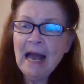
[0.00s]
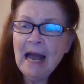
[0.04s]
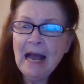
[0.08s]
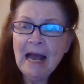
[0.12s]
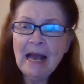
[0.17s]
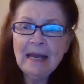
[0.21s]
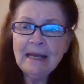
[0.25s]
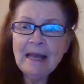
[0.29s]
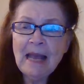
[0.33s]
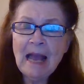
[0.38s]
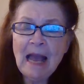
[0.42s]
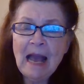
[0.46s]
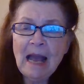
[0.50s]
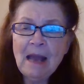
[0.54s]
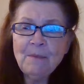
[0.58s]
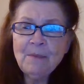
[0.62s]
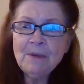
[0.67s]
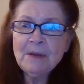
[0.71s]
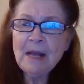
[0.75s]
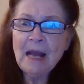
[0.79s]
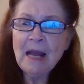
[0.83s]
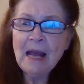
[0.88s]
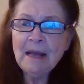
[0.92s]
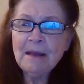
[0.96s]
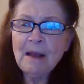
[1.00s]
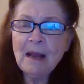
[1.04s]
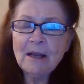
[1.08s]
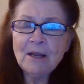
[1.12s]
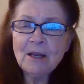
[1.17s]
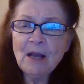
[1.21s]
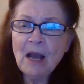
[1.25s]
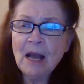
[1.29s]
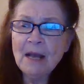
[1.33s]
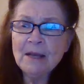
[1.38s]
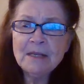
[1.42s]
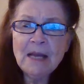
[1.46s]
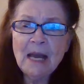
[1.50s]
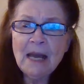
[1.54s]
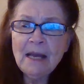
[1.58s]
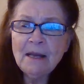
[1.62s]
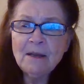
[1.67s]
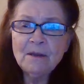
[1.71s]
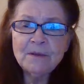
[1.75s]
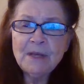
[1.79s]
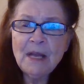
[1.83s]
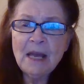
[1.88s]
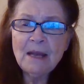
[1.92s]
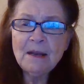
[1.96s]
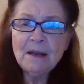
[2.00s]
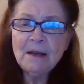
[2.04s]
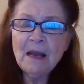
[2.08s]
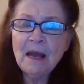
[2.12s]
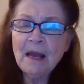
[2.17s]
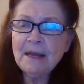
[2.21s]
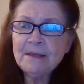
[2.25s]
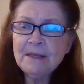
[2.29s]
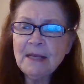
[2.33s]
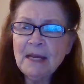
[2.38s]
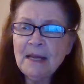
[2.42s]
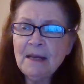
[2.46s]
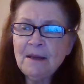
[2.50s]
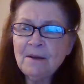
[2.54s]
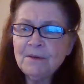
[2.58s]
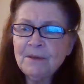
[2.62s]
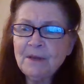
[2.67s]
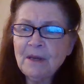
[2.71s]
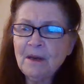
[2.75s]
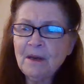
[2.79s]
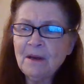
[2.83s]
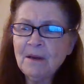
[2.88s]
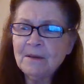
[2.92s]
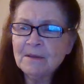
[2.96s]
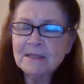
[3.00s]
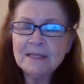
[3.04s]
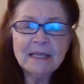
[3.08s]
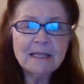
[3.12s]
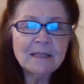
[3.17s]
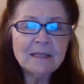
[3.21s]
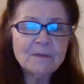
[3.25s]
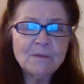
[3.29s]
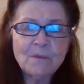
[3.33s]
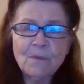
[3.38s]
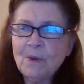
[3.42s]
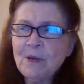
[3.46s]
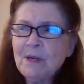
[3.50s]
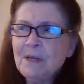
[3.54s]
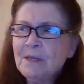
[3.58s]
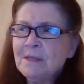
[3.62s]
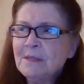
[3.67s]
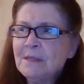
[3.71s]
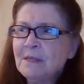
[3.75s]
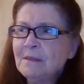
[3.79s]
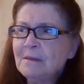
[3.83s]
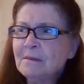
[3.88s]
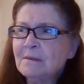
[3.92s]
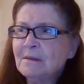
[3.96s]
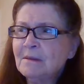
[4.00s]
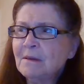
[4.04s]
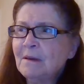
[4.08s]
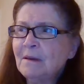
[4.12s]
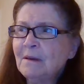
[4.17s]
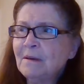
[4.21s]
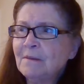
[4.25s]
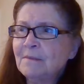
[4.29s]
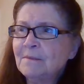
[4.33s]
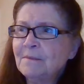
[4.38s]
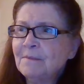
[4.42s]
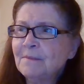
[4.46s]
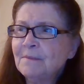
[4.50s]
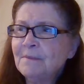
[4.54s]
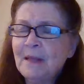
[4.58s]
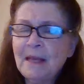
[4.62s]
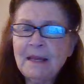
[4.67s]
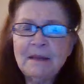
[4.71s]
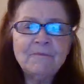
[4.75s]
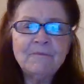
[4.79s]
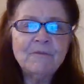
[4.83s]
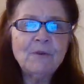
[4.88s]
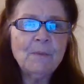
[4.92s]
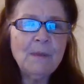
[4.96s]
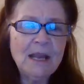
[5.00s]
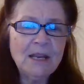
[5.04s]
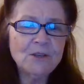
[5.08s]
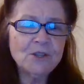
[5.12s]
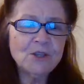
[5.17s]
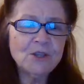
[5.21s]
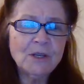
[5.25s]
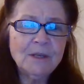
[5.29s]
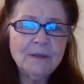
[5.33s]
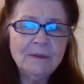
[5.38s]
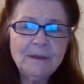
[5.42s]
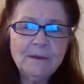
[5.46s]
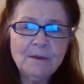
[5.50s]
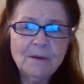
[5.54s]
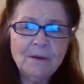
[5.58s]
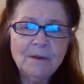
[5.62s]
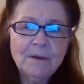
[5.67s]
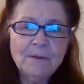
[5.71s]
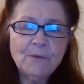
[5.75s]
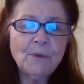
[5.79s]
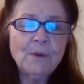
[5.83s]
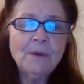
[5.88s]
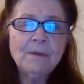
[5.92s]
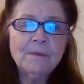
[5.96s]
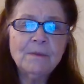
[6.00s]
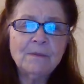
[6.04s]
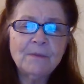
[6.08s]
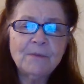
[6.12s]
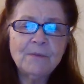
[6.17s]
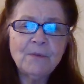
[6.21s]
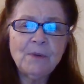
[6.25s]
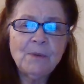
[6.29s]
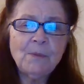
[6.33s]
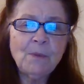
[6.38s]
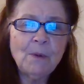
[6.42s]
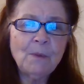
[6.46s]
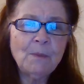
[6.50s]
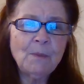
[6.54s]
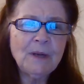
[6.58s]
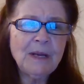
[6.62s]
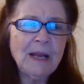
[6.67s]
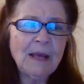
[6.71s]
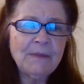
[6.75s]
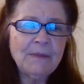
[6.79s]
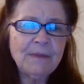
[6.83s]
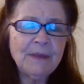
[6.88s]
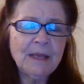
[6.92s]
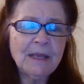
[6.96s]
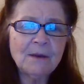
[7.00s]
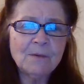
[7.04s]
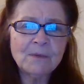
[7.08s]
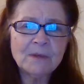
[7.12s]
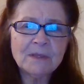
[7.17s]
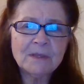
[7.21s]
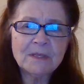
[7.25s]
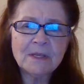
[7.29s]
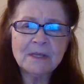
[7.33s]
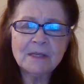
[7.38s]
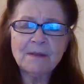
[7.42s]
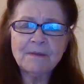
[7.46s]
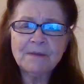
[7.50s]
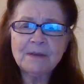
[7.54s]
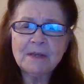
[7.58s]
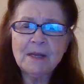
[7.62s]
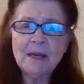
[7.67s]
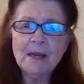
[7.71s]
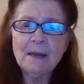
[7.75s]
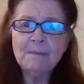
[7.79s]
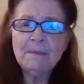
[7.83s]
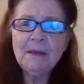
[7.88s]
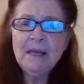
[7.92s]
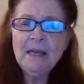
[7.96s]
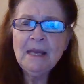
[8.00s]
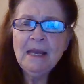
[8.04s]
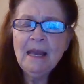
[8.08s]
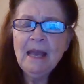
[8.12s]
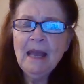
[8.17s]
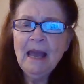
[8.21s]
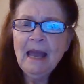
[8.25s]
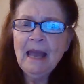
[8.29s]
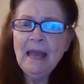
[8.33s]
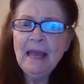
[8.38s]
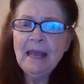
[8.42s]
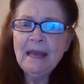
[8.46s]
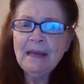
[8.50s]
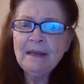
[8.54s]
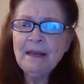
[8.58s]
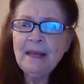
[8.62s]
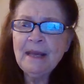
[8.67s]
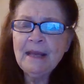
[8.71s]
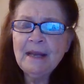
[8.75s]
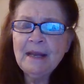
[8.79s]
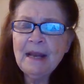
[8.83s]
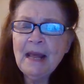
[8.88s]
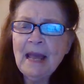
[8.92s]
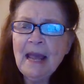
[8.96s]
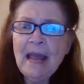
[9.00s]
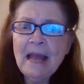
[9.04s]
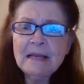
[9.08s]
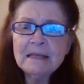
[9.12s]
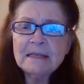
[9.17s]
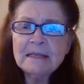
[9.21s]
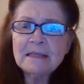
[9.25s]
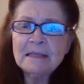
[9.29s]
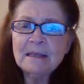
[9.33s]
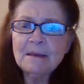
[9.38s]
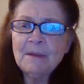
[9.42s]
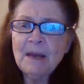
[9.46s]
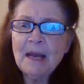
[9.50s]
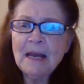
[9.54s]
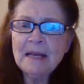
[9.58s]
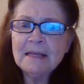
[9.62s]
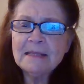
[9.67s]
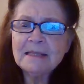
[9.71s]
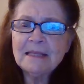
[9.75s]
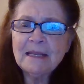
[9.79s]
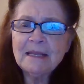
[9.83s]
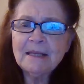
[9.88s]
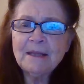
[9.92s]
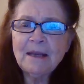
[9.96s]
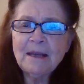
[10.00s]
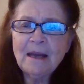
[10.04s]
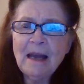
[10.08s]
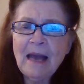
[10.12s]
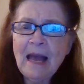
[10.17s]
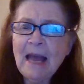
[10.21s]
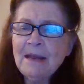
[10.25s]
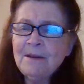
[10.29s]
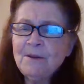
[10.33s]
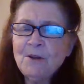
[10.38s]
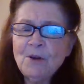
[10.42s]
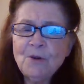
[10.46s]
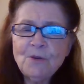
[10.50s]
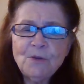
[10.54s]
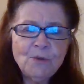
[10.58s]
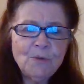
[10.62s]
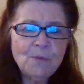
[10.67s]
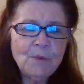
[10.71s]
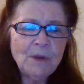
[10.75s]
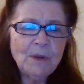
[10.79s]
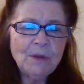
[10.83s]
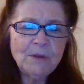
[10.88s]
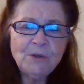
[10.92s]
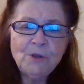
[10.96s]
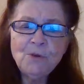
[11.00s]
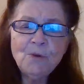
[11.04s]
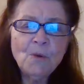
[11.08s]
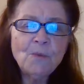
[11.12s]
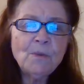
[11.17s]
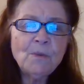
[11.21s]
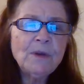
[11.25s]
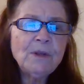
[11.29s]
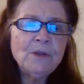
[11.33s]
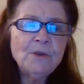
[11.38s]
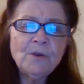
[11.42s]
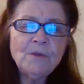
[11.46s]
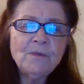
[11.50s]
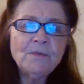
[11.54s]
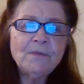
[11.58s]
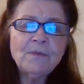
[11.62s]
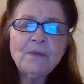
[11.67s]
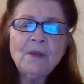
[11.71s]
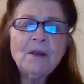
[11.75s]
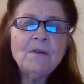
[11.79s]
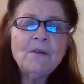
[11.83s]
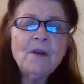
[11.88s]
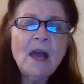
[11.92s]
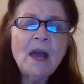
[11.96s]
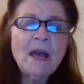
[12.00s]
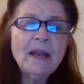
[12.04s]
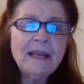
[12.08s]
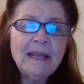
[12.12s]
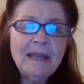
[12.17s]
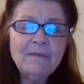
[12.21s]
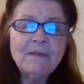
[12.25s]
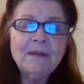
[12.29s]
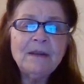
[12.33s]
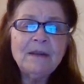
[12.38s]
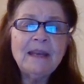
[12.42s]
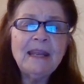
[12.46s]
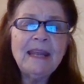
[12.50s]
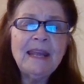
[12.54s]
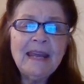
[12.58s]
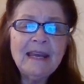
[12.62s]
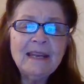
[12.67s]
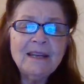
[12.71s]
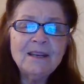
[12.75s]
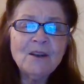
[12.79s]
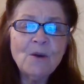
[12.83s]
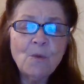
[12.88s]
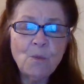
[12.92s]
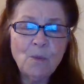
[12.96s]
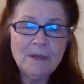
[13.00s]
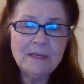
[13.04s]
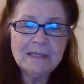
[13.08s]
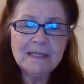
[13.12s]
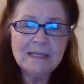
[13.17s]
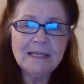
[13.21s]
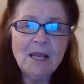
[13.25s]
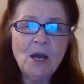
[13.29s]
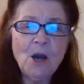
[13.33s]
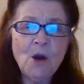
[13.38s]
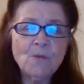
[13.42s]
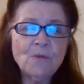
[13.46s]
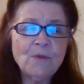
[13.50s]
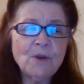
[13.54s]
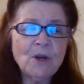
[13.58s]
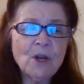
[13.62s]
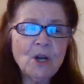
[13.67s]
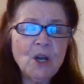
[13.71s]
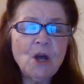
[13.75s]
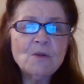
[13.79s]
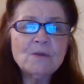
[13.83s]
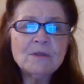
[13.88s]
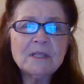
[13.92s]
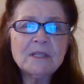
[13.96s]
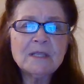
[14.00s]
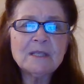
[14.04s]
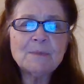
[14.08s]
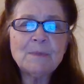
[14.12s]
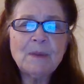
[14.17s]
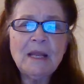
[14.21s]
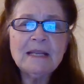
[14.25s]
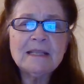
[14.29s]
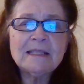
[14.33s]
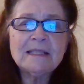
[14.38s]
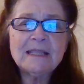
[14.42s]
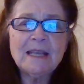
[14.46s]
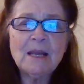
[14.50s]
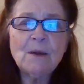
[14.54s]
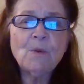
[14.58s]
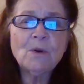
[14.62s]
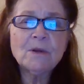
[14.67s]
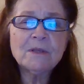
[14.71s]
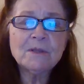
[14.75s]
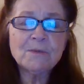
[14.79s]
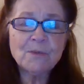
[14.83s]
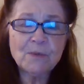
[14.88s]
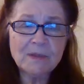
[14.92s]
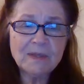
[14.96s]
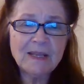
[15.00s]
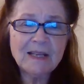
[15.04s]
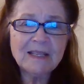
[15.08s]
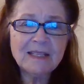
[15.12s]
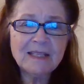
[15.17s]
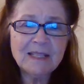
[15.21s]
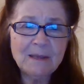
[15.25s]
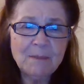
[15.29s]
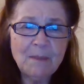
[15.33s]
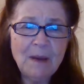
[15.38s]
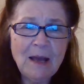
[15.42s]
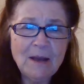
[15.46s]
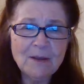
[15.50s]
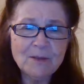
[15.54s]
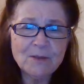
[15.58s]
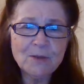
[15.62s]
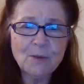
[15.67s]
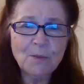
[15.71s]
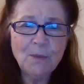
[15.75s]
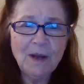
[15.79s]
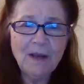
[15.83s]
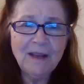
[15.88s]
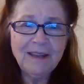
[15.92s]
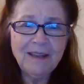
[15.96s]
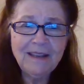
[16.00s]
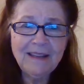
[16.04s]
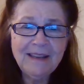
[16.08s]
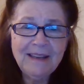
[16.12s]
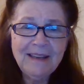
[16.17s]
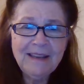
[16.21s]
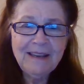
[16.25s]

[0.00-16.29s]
I, I, I, I dialed nine, I dialed uh, six, what is it? Um, information three three one one I think it was at the time, and and I asked them. I said, I know you you don't. they're not even in Winslow. The closest place they was was sixty miles away.